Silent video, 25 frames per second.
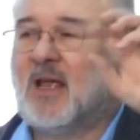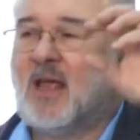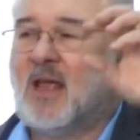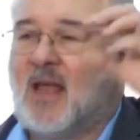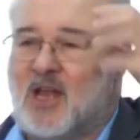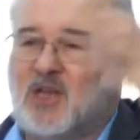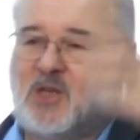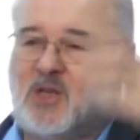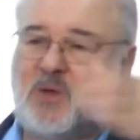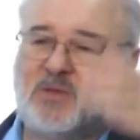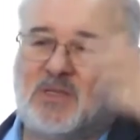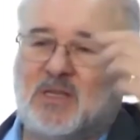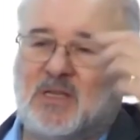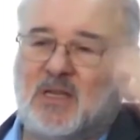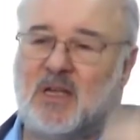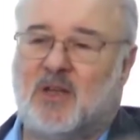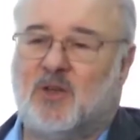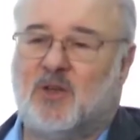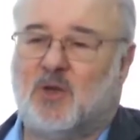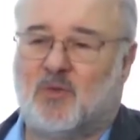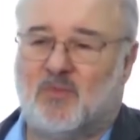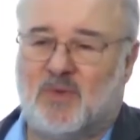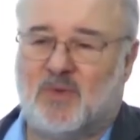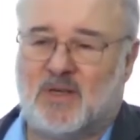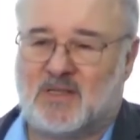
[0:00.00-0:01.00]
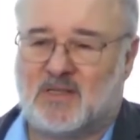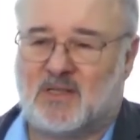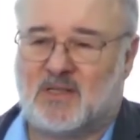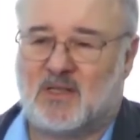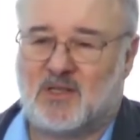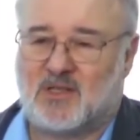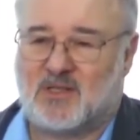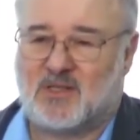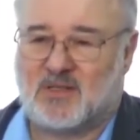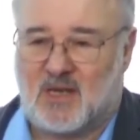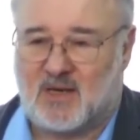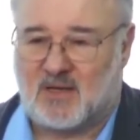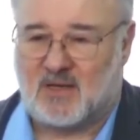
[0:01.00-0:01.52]
and use it in your research
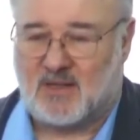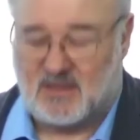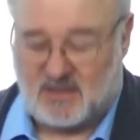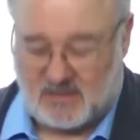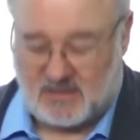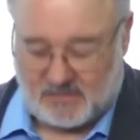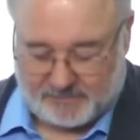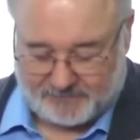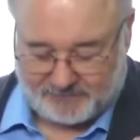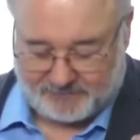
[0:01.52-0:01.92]
studies.